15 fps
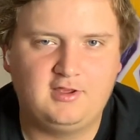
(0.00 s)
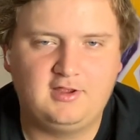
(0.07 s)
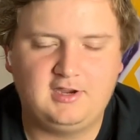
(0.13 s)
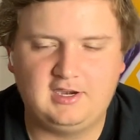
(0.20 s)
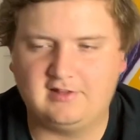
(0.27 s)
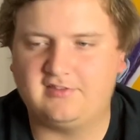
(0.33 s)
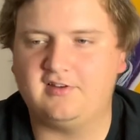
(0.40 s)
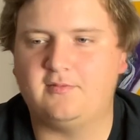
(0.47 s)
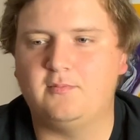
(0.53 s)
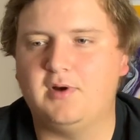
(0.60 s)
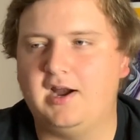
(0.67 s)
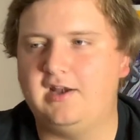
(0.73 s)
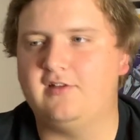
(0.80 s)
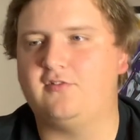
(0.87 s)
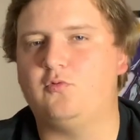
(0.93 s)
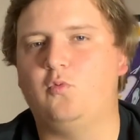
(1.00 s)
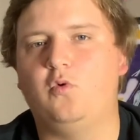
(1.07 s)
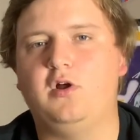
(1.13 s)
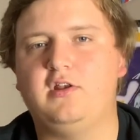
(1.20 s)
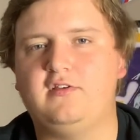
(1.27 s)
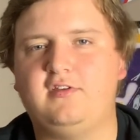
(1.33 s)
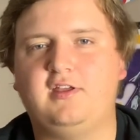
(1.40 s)
And it's like minus
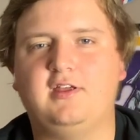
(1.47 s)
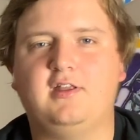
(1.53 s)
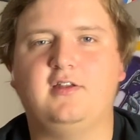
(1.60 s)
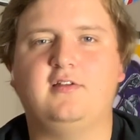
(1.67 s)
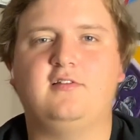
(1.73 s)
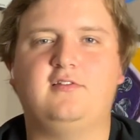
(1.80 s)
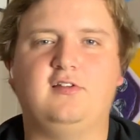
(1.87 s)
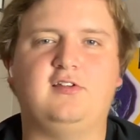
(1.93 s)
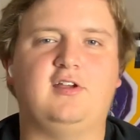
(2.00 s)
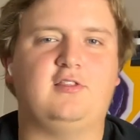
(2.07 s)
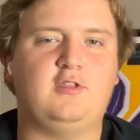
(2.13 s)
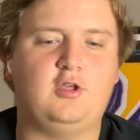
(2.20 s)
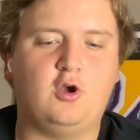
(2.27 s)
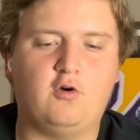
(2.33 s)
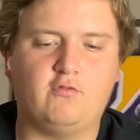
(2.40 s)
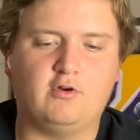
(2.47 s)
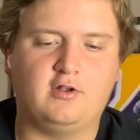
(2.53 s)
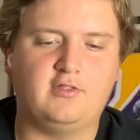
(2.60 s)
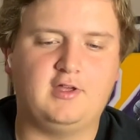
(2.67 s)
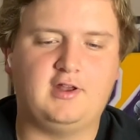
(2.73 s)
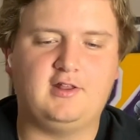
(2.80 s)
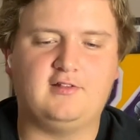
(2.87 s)
110 to take the over
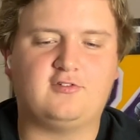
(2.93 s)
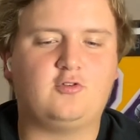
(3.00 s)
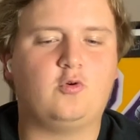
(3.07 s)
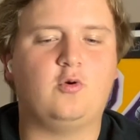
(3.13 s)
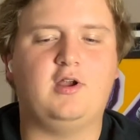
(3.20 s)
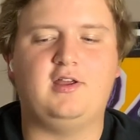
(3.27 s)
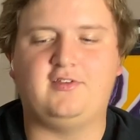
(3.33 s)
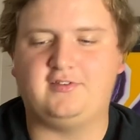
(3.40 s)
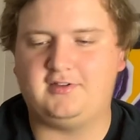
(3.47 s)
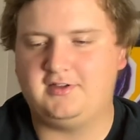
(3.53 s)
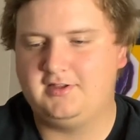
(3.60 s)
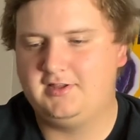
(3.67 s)
on that. It's crazy.